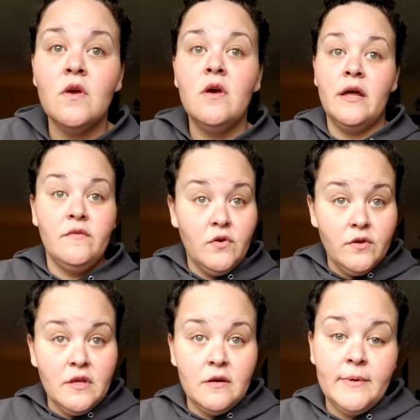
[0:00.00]
And if you're
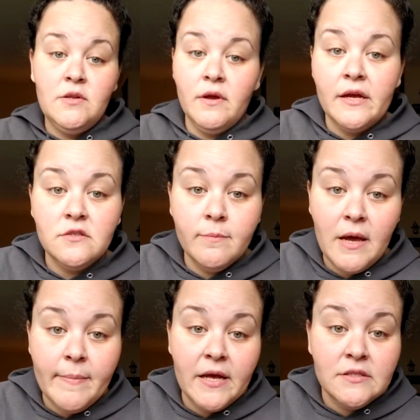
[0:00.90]
thinking about doing gastric
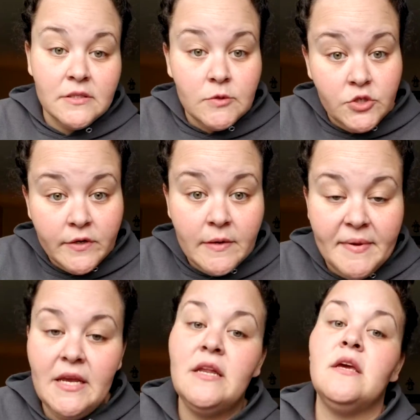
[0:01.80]
bypass, that's what you're going to
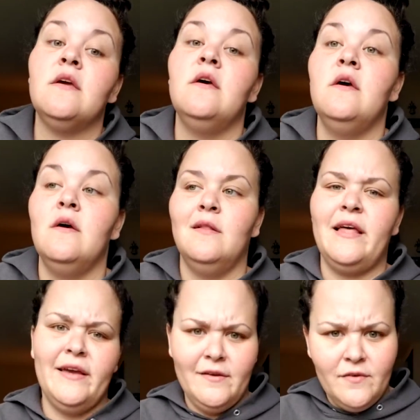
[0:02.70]
be eating,
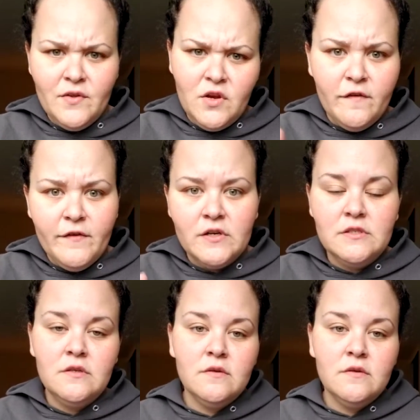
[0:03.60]
like in your first